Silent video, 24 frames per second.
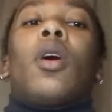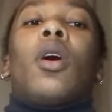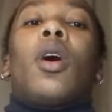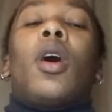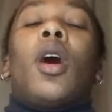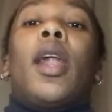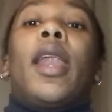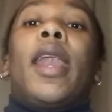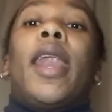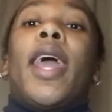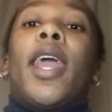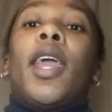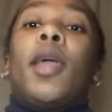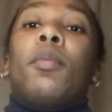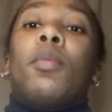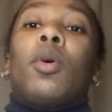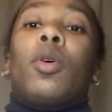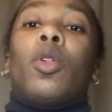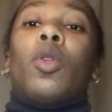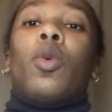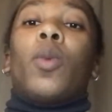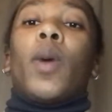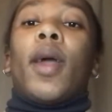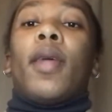a
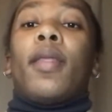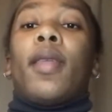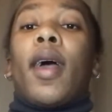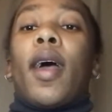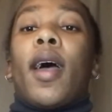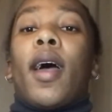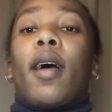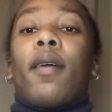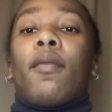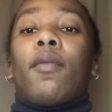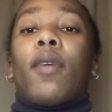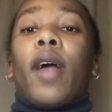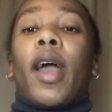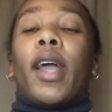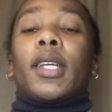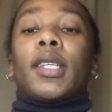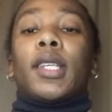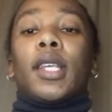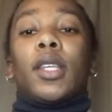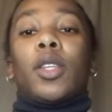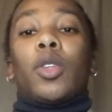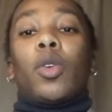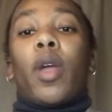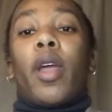label where they have
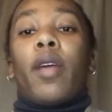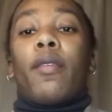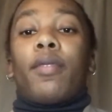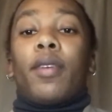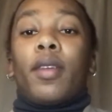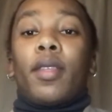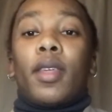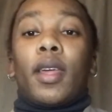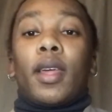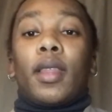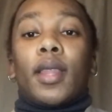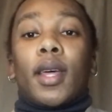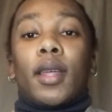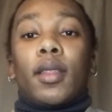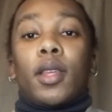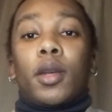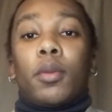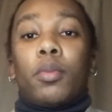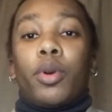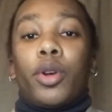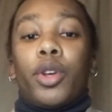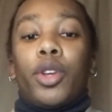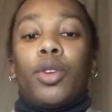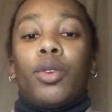access to everything that they
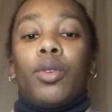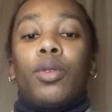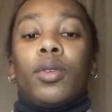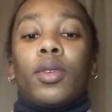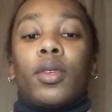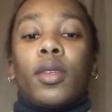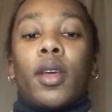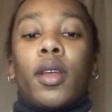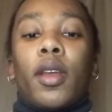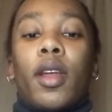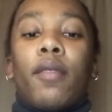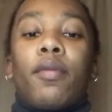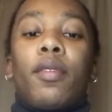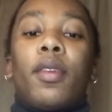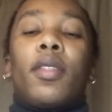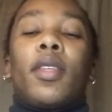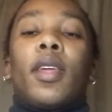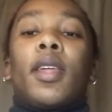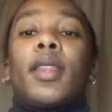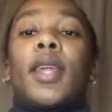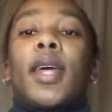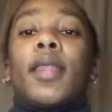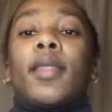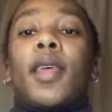produce, and
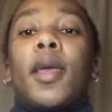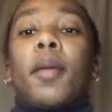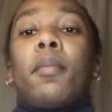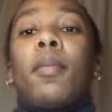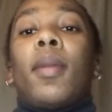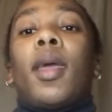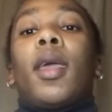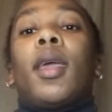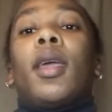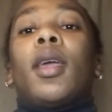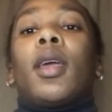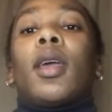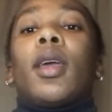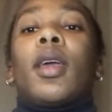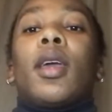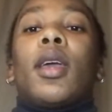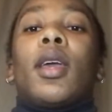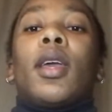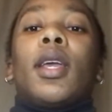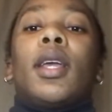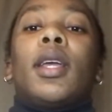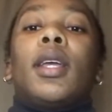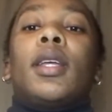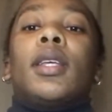everything that they make
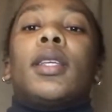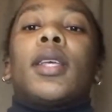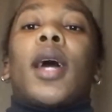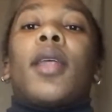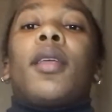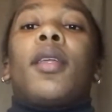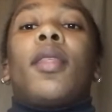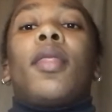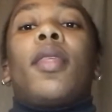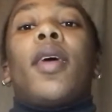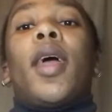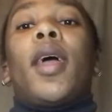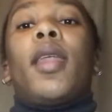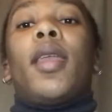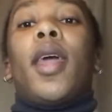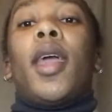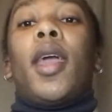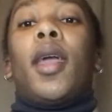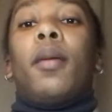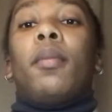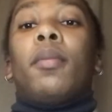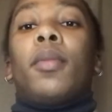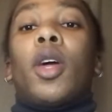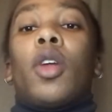is under their name.